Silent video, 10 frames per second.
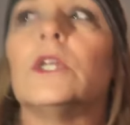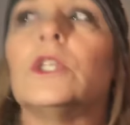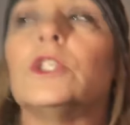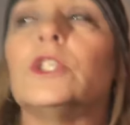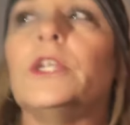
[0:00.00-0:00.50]

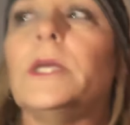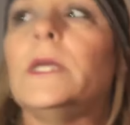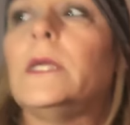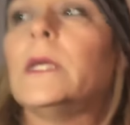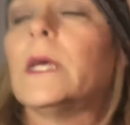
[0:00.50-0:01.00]

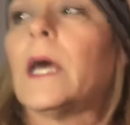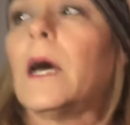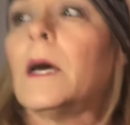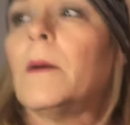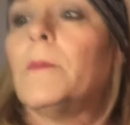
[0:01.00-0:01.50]
she
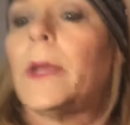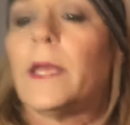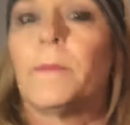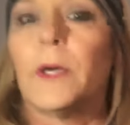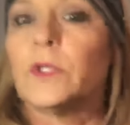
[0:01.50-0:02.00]

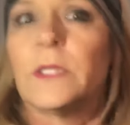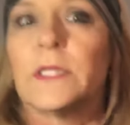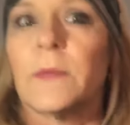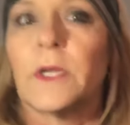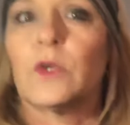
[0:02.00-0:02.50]
had posted
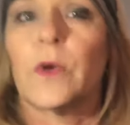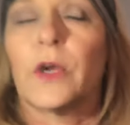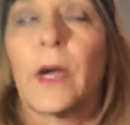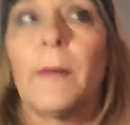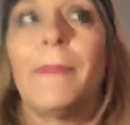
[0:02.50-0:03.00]
something on
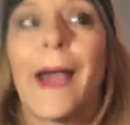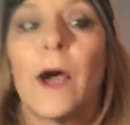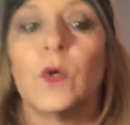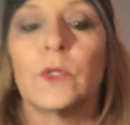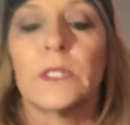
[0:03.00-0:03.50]
Twitter
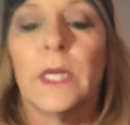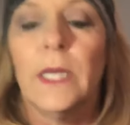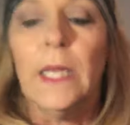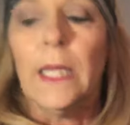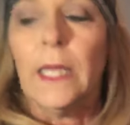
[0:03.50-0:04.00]
about
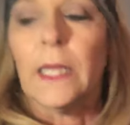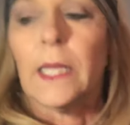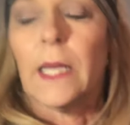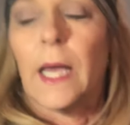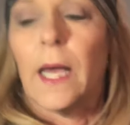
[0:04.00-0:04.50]

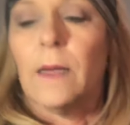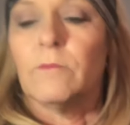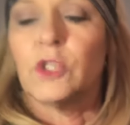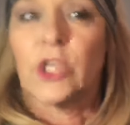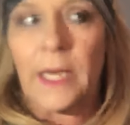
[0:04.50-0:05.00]

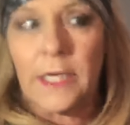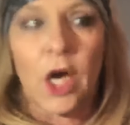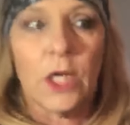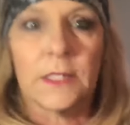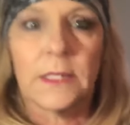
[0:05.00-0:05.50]
Shane
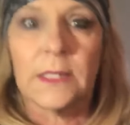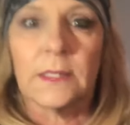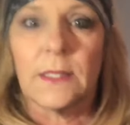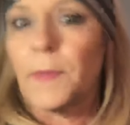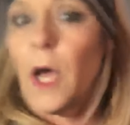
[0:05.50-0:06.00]

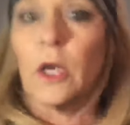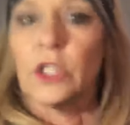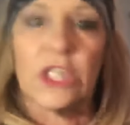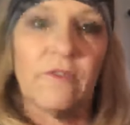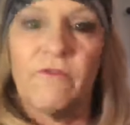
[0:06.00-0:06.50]
Dawson's
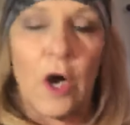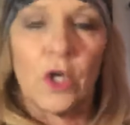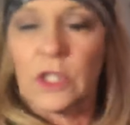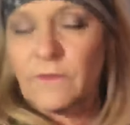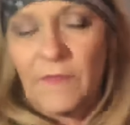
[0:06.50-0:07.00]
apology
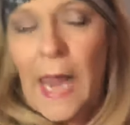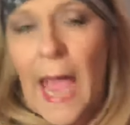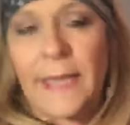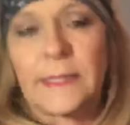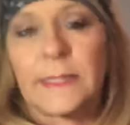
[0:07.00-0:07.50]
falls
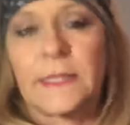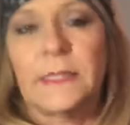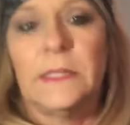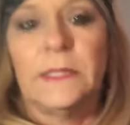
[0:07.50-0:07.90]
flat.